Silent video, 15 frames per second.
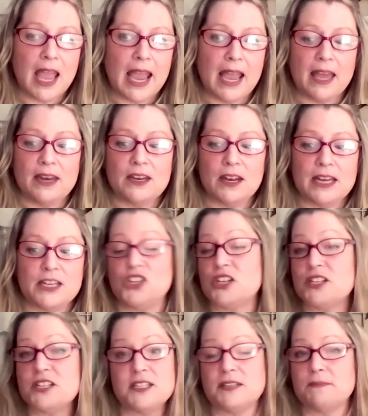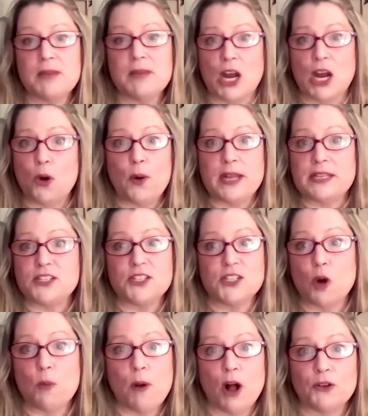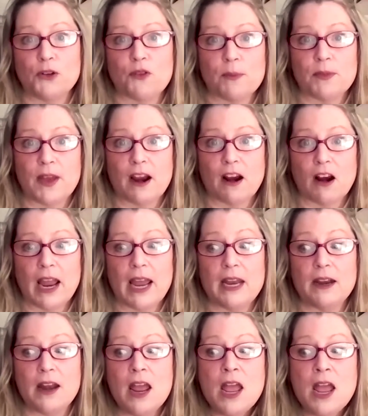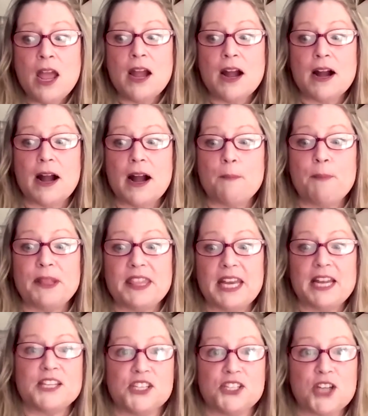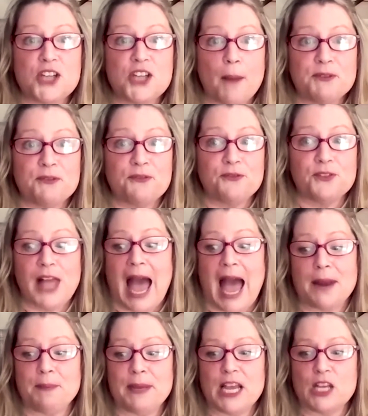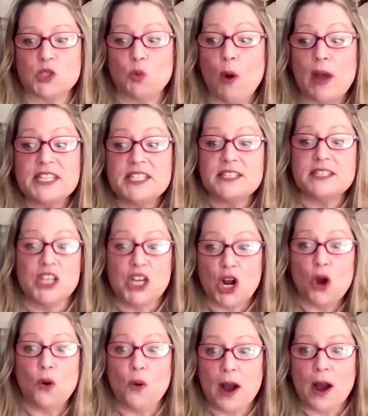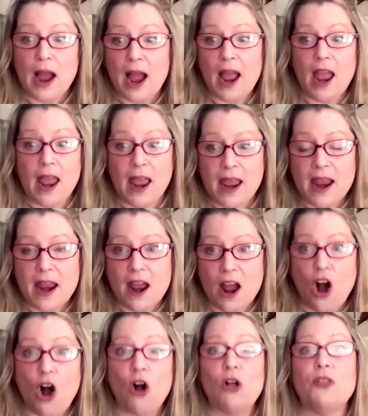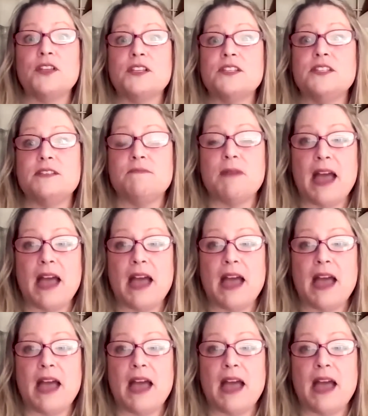it just, it snowballed from there. But then it stopped flat, because once, all of this